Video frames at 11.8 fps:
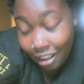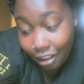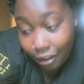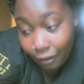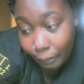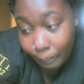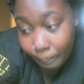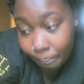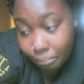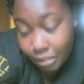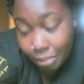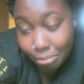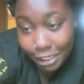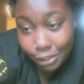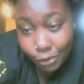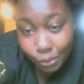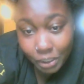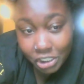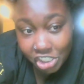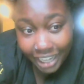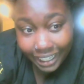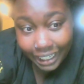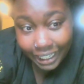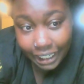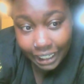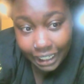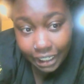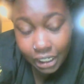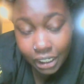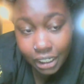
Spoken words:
Depending on which night